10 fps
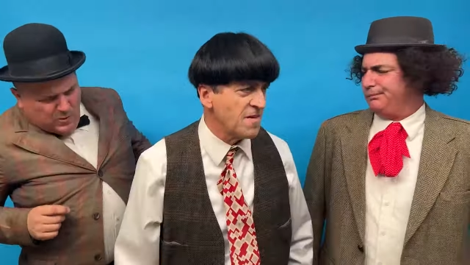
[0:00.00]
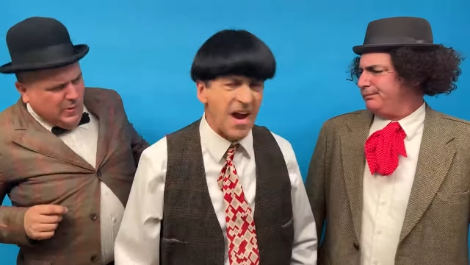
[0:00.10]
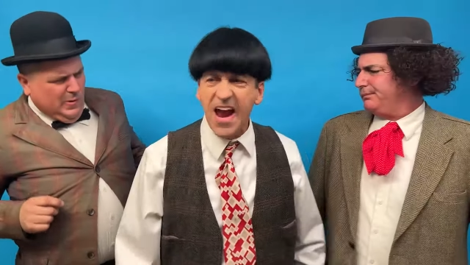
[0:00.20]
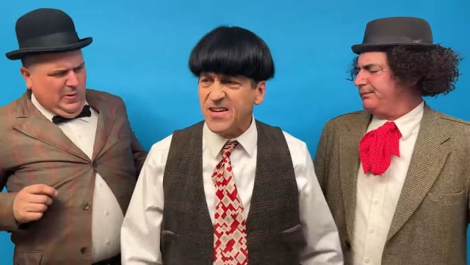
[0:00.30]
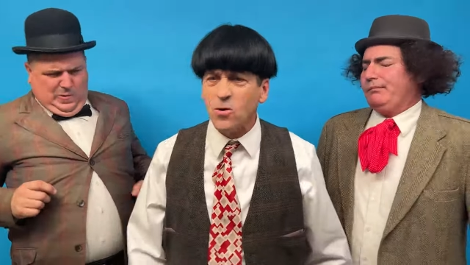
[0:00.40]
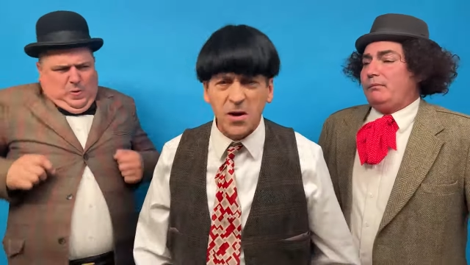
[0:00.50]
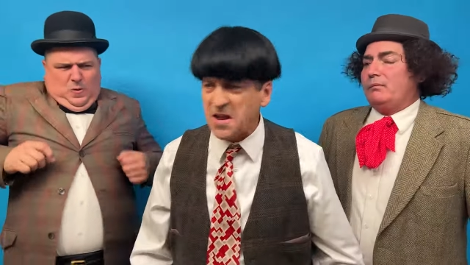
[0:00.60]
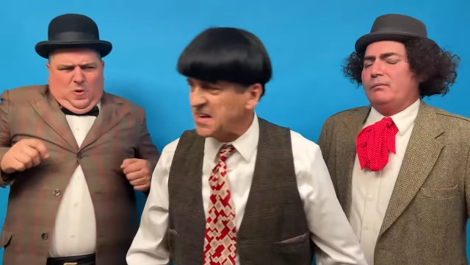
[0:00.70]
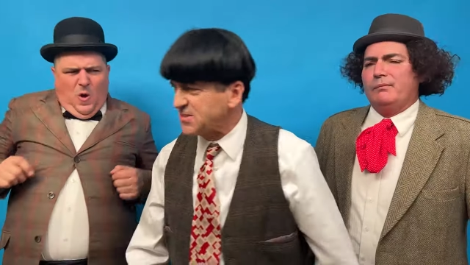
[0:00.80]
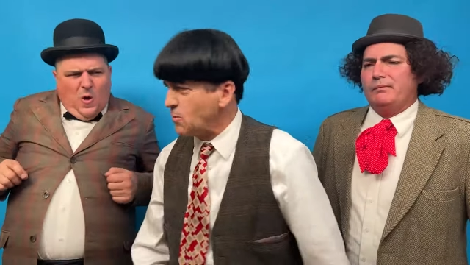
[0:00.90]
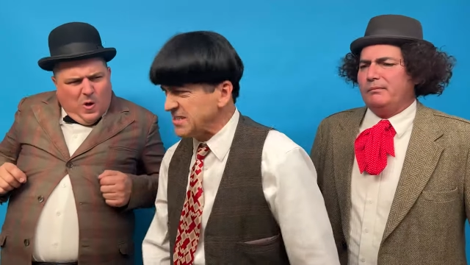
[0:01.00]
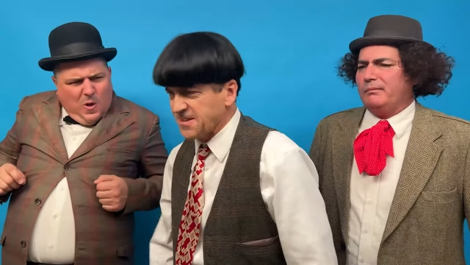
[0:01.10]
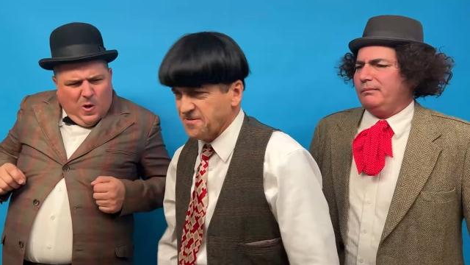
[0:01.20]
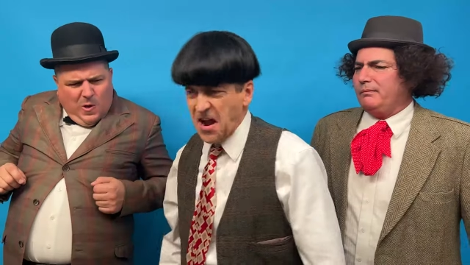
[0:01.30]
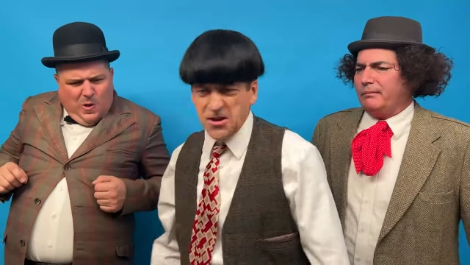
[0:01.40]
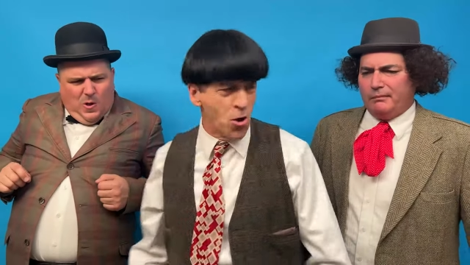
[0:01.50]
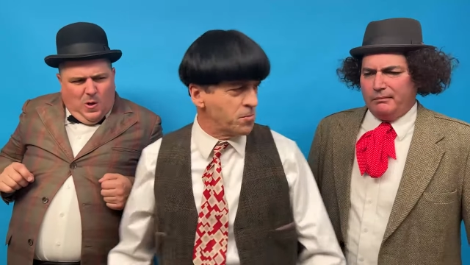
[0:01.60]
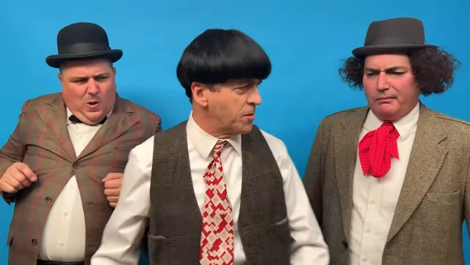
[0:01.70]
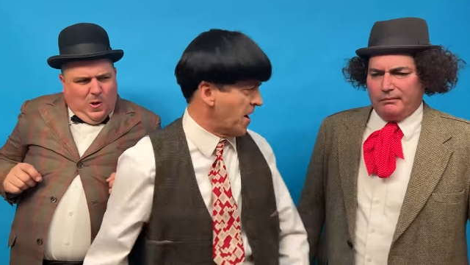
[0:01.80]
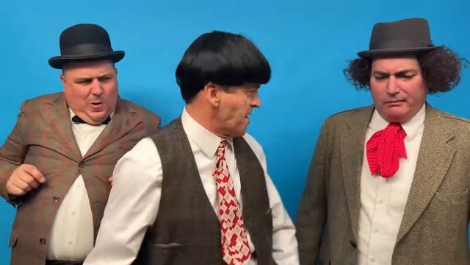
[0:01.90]
Speaker 1: Hey, you idiots, where's the
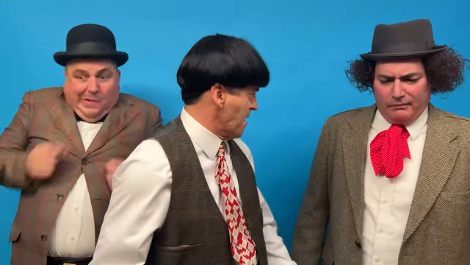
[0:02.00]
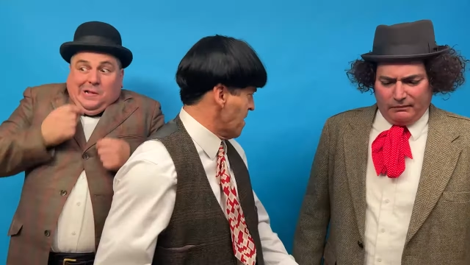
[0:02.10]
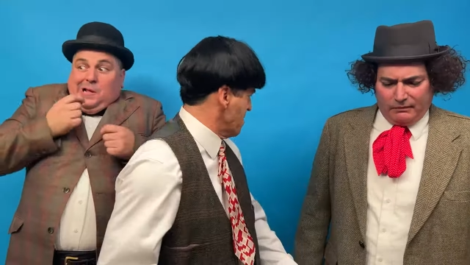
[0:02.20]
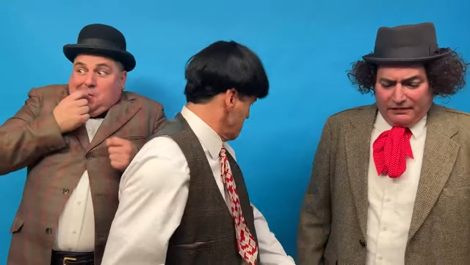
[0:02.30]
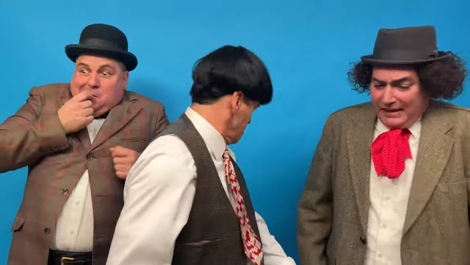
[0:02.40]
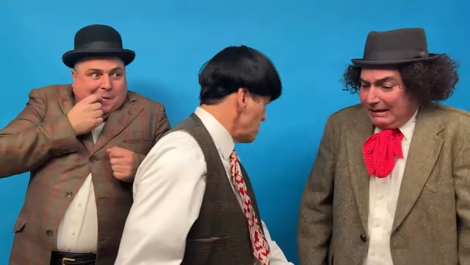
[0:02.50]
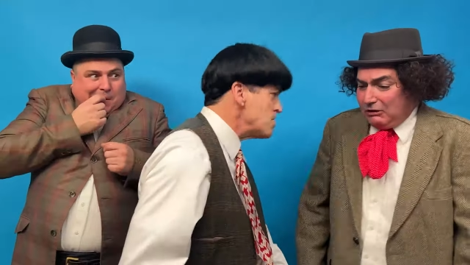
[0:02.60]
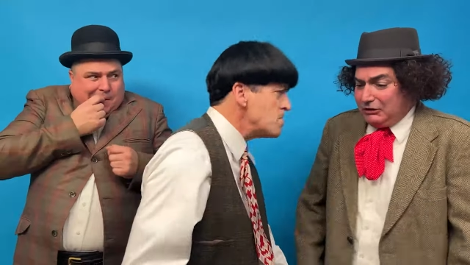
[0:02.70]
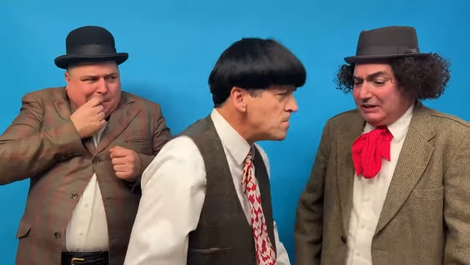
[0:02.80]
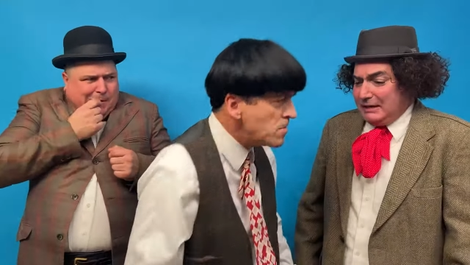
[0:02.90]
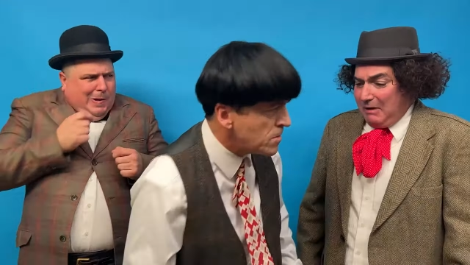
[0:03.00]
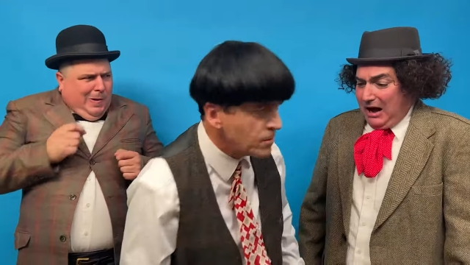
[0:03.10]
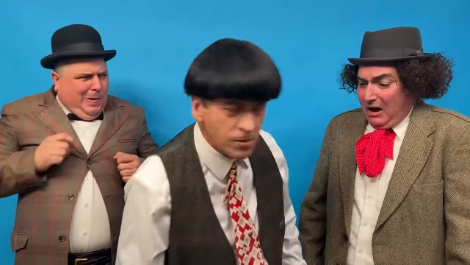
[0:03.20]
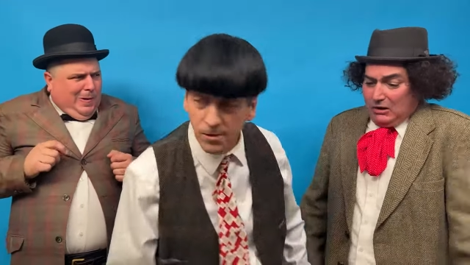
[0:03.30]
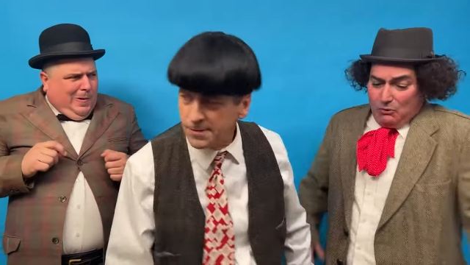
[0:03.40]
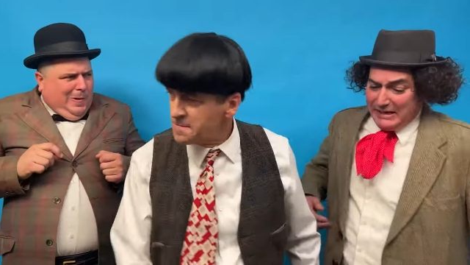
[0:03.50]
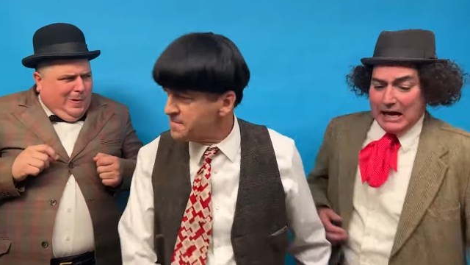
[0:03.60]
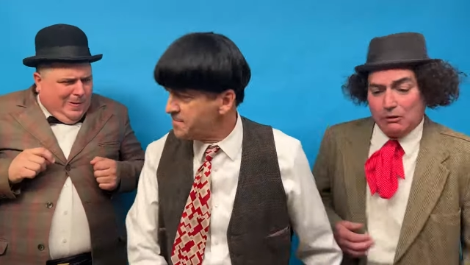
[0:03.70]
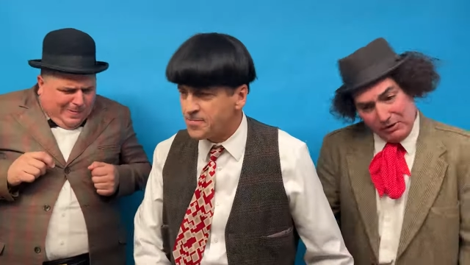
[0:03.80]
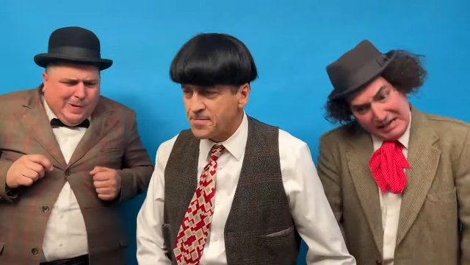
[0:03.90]
vacuum cleaner? That old thing, Mo? We
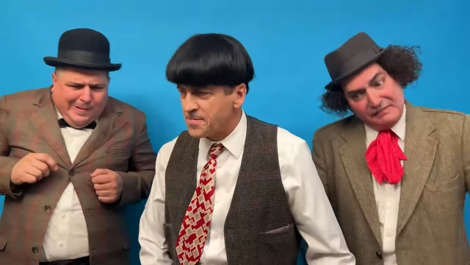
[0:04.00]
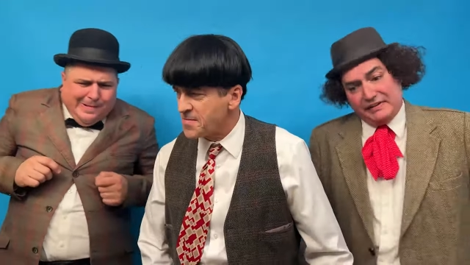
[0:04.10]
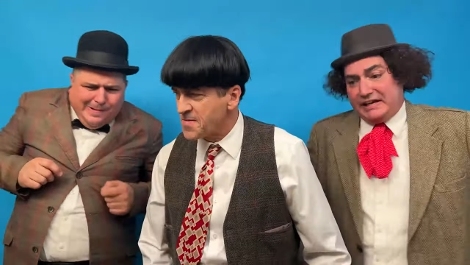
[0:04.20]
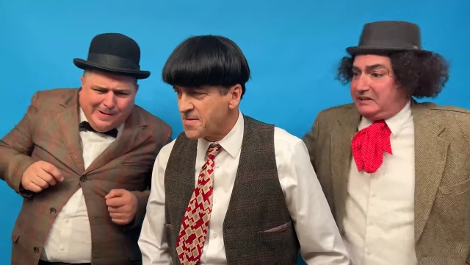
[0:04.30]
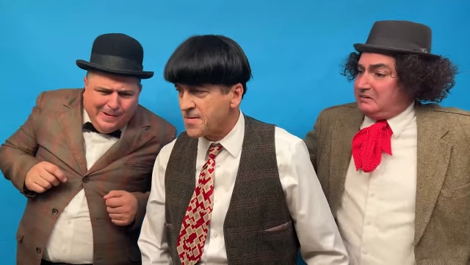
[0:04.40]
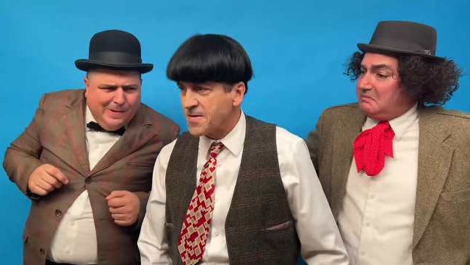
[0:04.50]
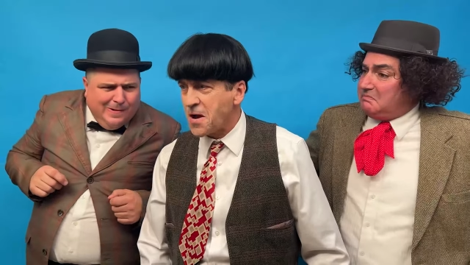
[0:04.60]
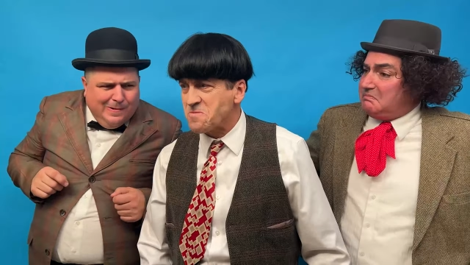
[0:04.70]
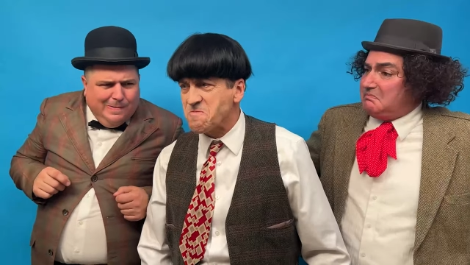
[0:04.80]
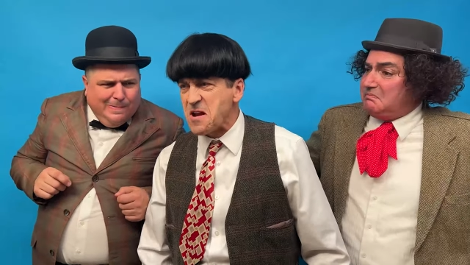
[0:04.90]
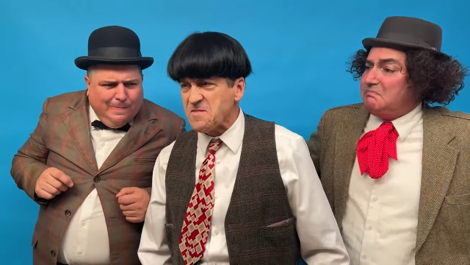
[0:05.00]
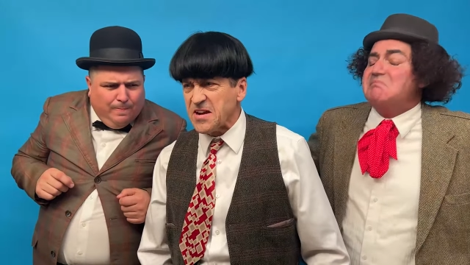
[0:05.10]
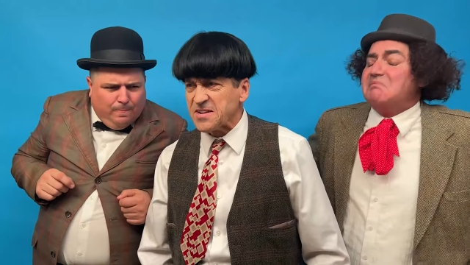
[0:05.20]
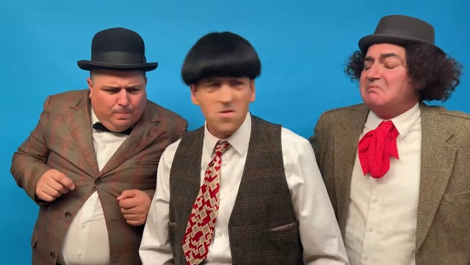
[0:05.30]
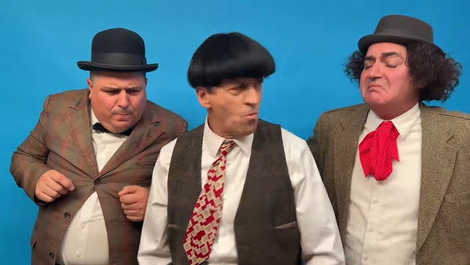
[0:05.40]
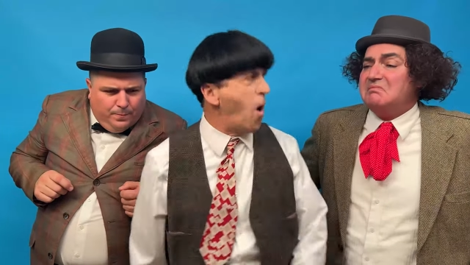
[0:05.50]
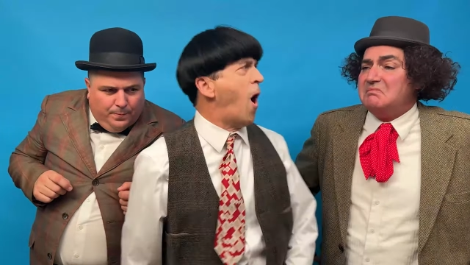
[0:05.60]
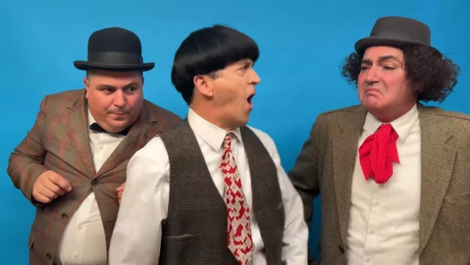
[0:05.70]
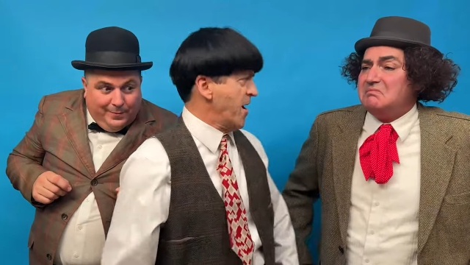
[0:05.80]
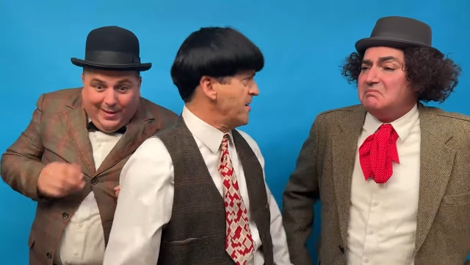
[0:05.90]
got rid of it. Got rid of it?
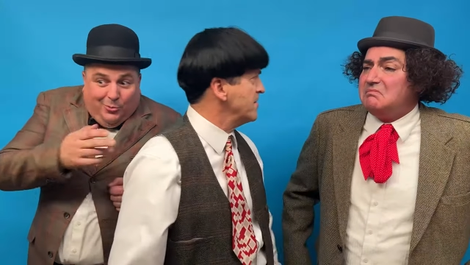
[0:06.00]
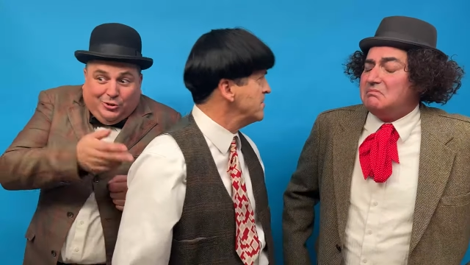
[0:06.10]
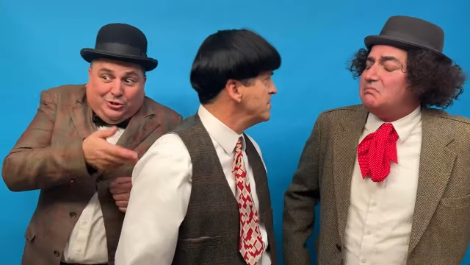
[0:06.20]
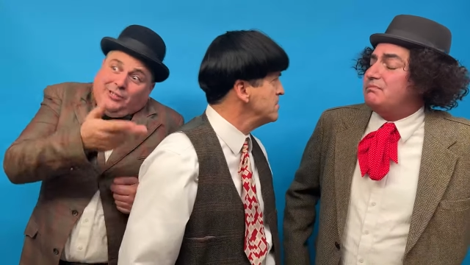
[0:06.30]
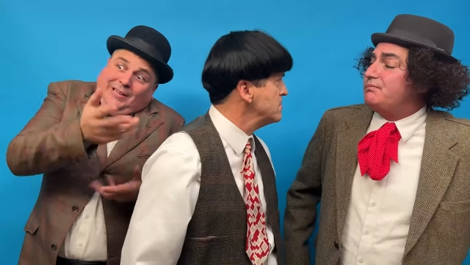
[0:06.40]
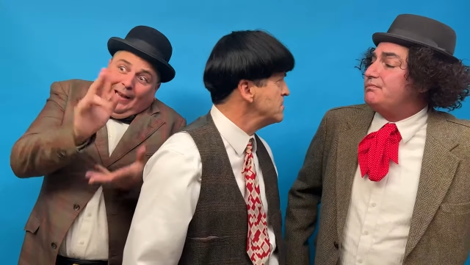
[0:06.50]
Why? It was just